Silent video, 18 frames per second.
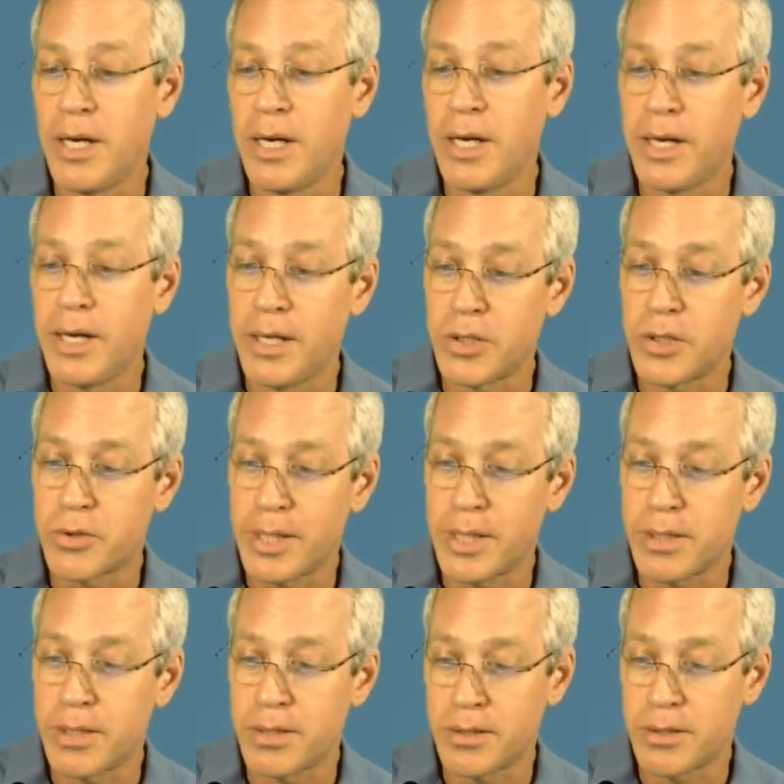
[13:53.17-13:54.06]
And then it
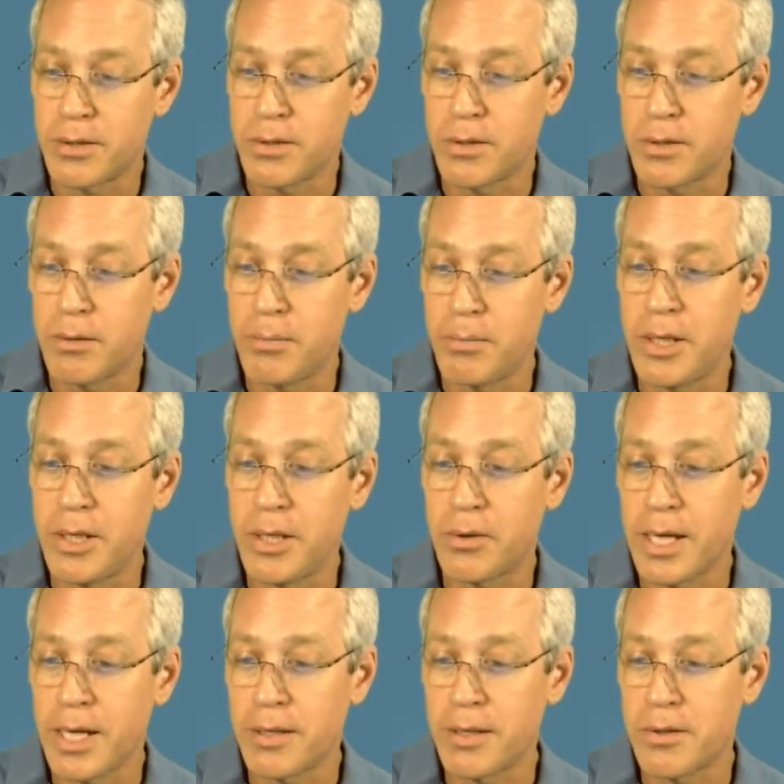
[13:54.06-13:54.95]
drains to the medial
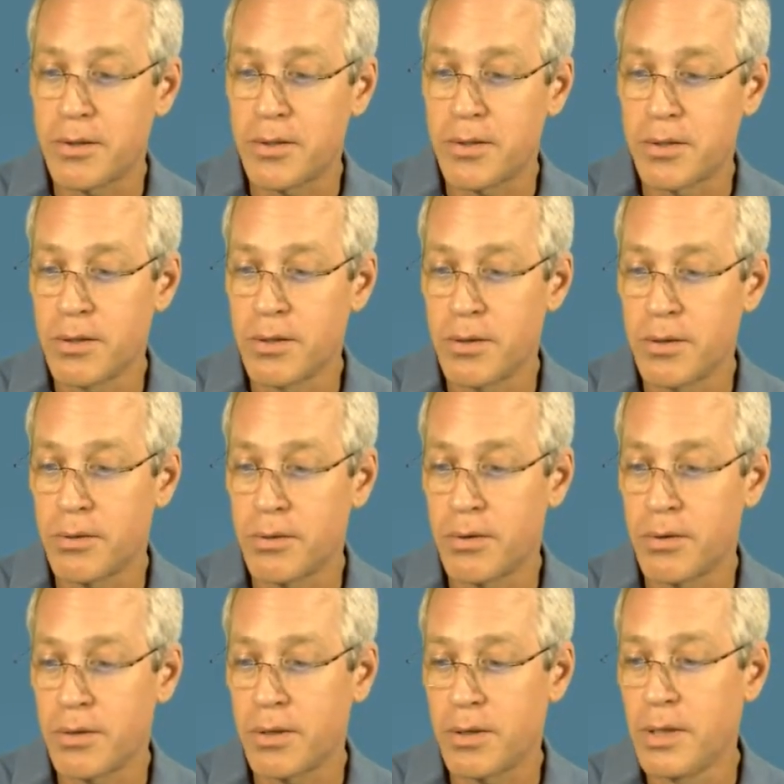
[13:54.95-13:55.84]
canthus through
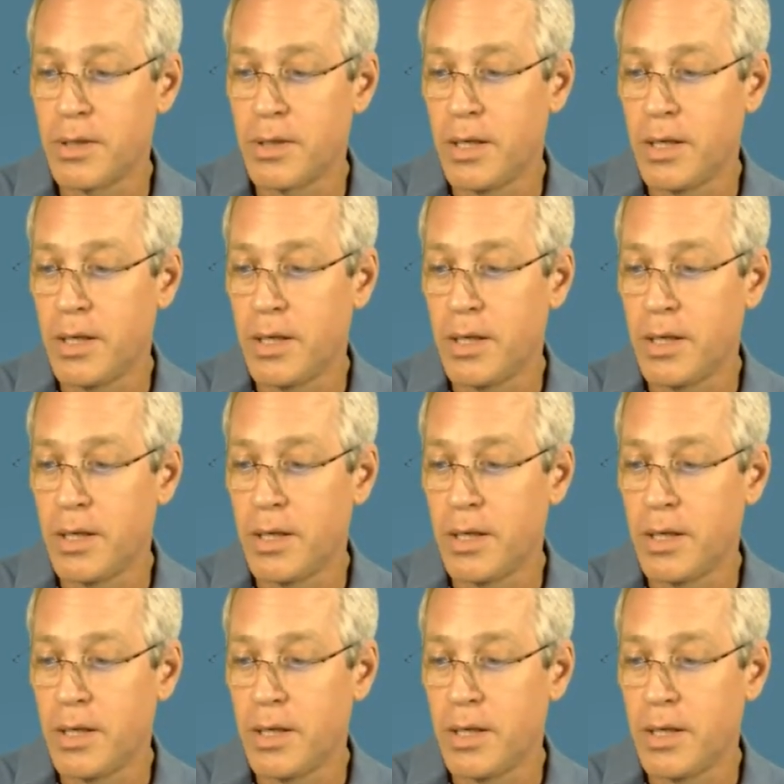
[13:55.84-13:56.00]
the